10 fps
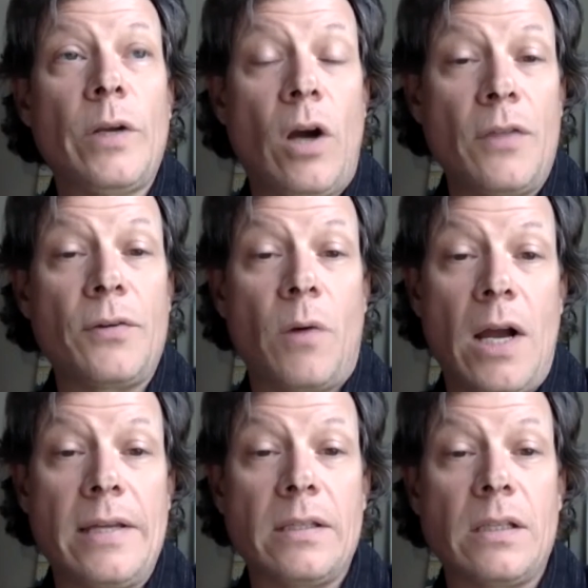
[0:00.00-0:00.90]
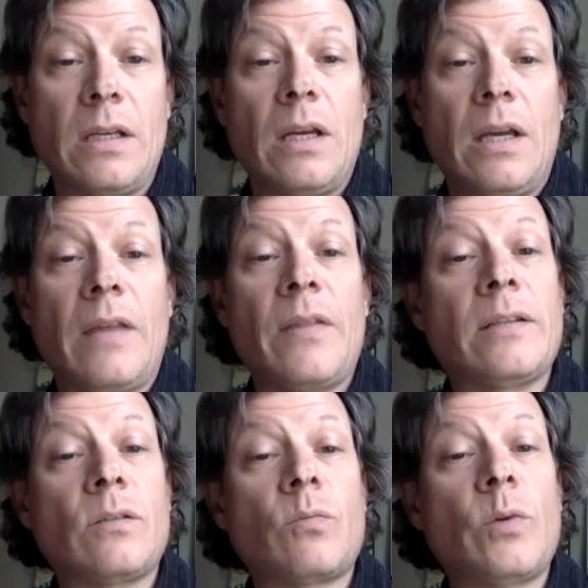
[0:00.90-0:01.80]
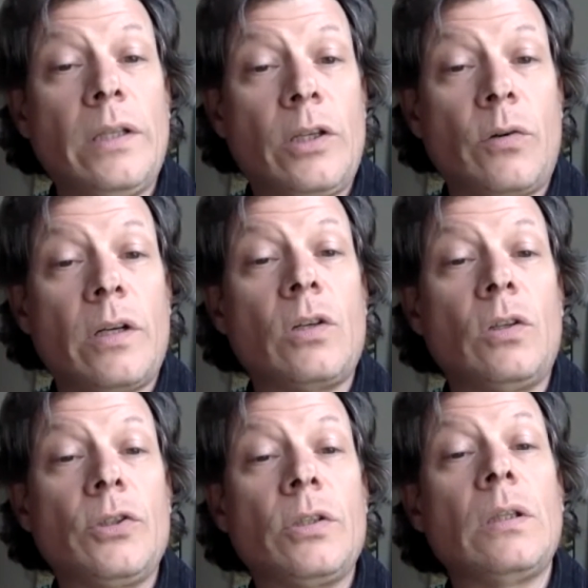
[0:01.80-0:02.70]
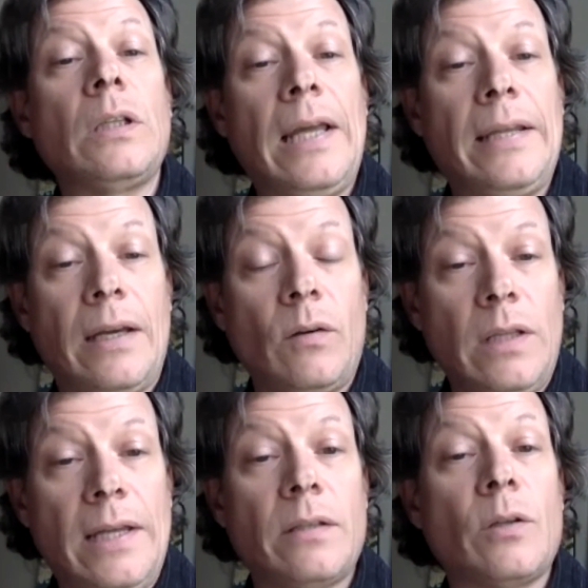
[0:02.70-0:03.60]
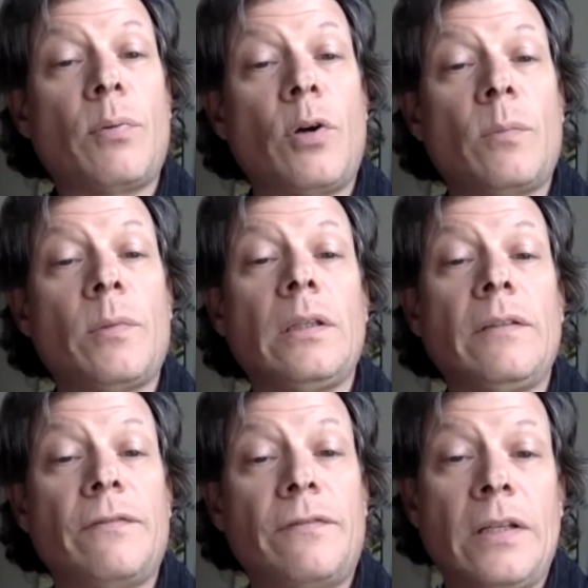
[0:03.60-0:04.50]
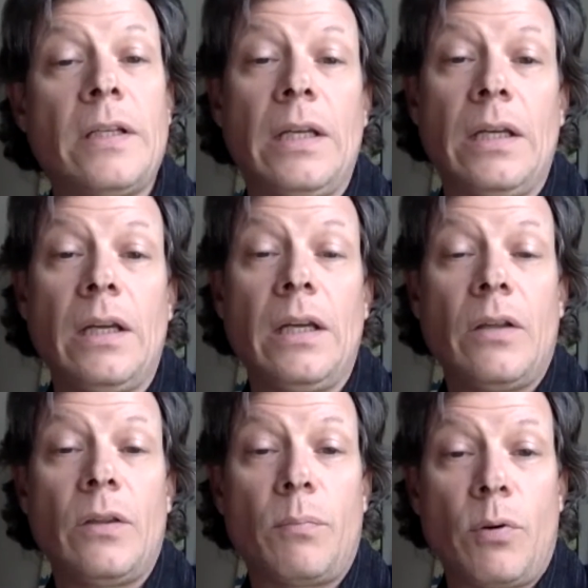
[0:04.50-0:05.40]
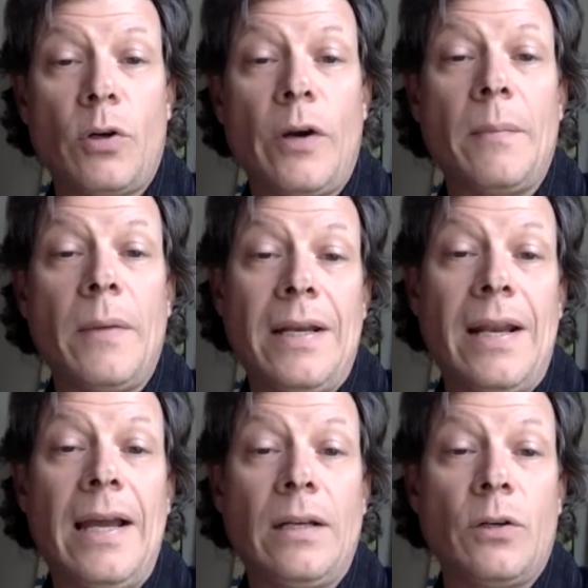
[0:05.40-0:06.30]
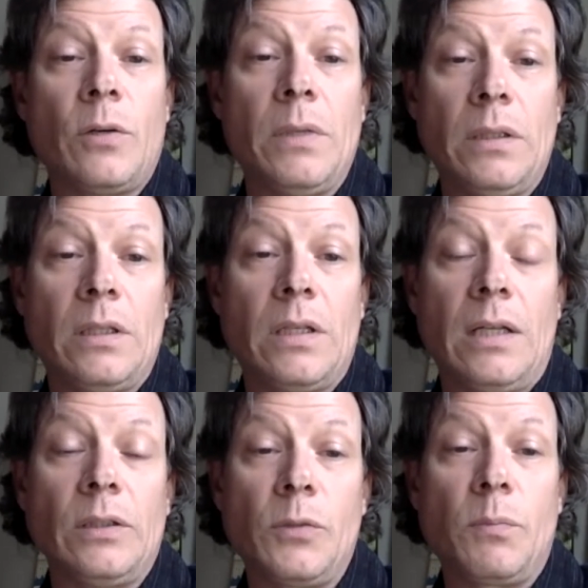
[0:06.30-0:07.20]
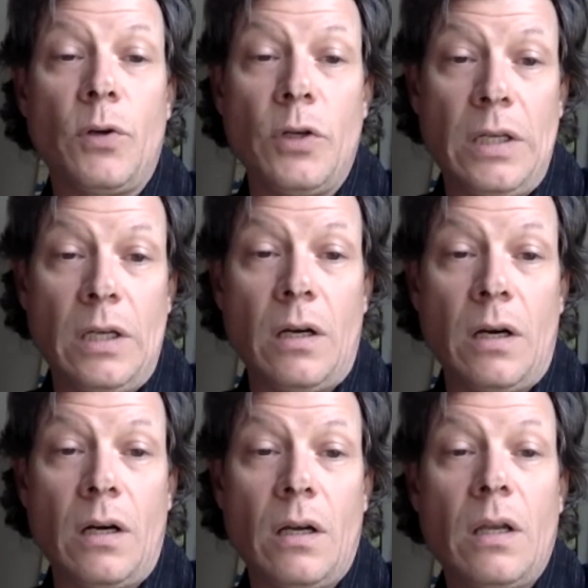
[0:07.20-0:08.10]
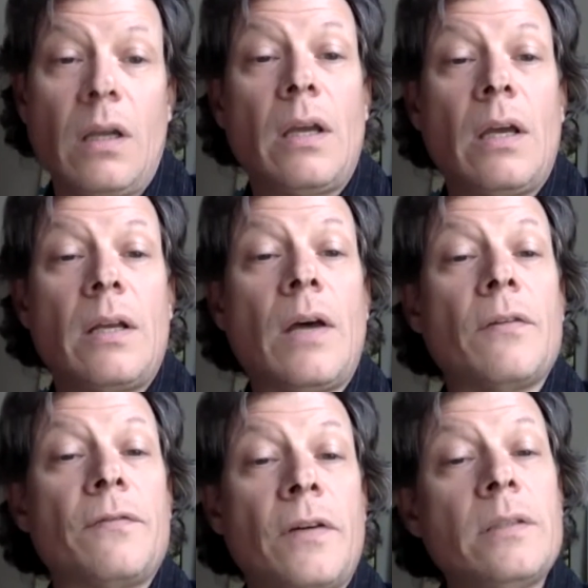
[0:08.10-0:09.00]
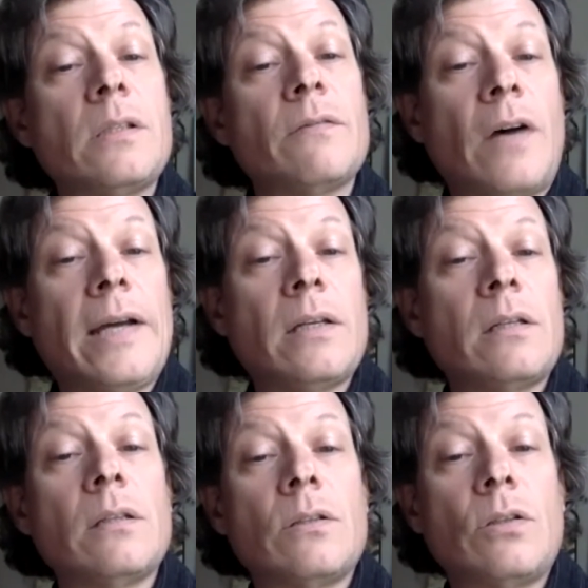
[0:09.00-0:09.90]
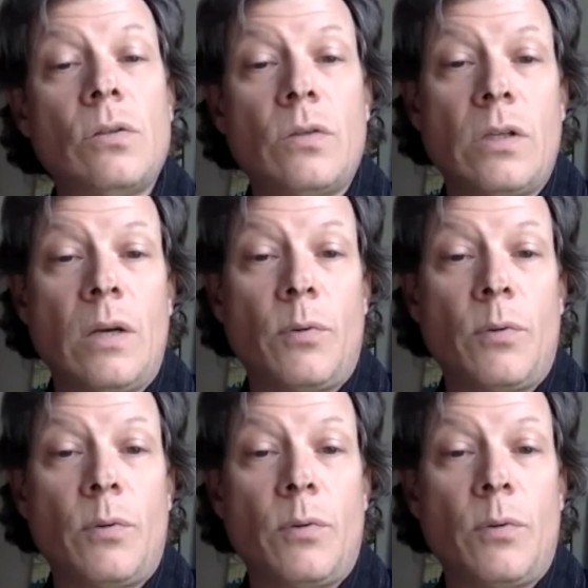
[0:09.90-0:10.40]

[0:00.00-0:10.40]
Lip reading: reauthorized. And that's really critical that led to the permanently funding the program at $900 million per year. Now, the fund is divided into two